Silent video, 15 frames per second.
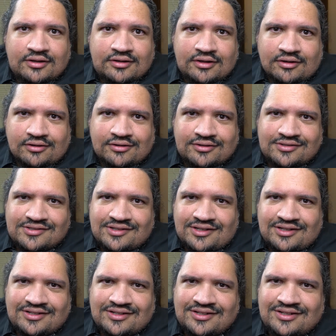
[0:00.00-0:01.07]
there,
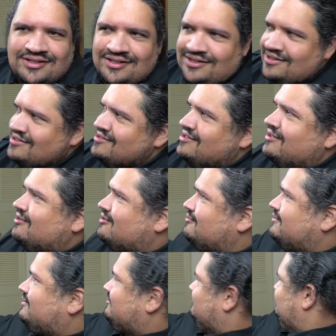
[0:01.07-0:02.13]
see that over
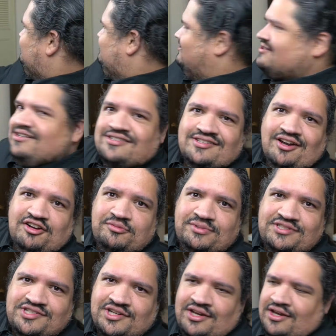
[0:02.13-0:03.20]
there? That's
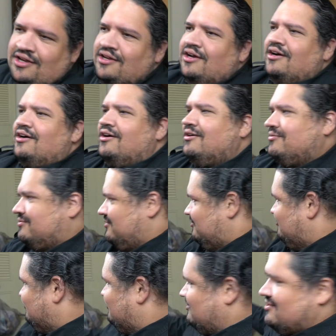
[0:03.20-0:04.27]
garbage.
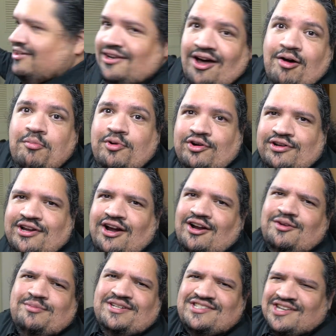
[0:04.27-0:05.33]
There's a lot more
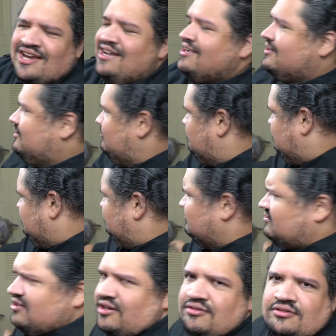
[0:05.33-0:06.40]
garbage. Well,
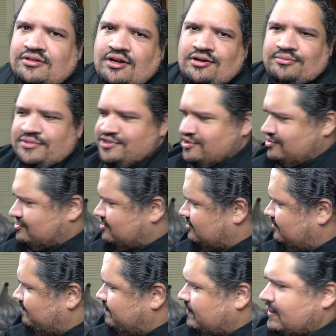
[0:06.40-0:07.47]
not garbage, it's
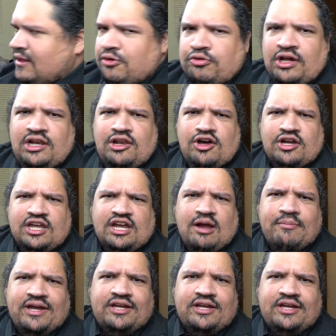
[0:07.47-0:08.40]
quit looking at my